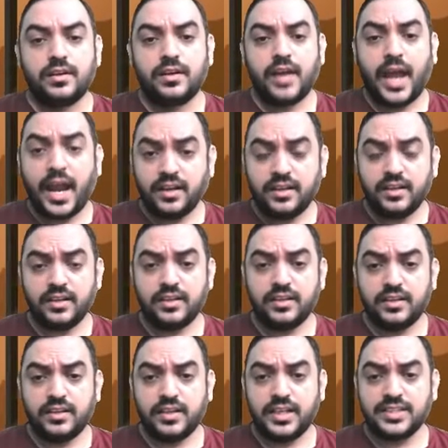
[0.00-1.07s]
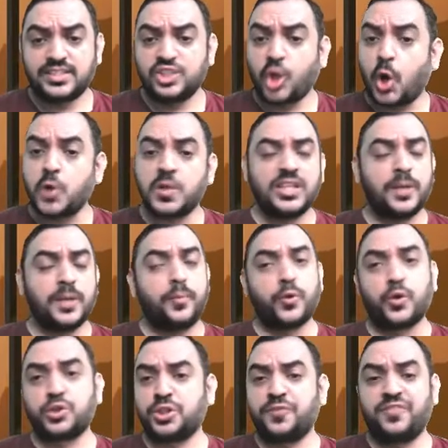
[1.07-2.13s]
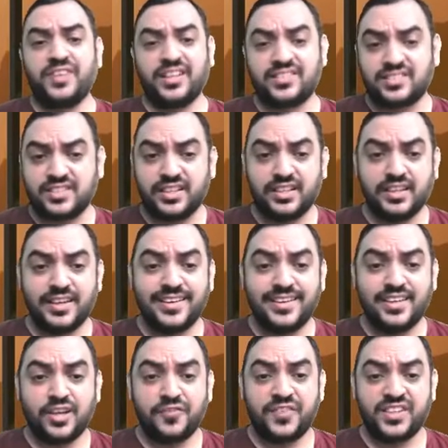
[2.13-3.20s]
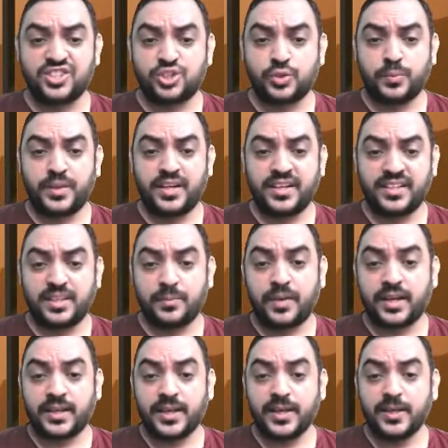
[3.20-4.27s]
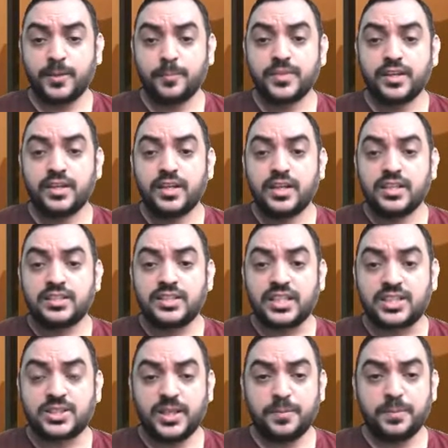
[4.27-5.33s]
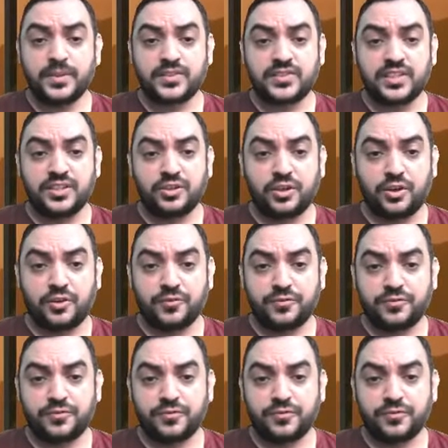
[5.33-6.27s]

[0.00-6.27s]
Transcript: and is not in the process of listing any of instrument in the market. 60% of